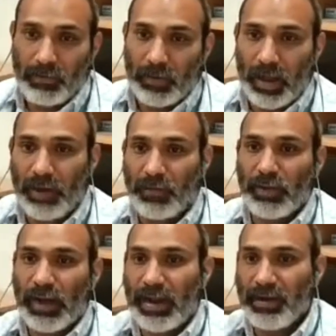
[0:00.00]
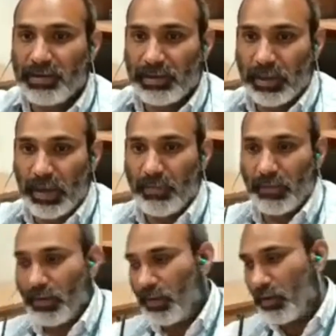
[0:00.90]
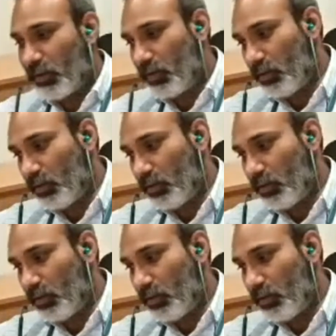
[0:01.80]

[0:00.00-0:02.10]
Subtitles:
Half of the land is in Madhya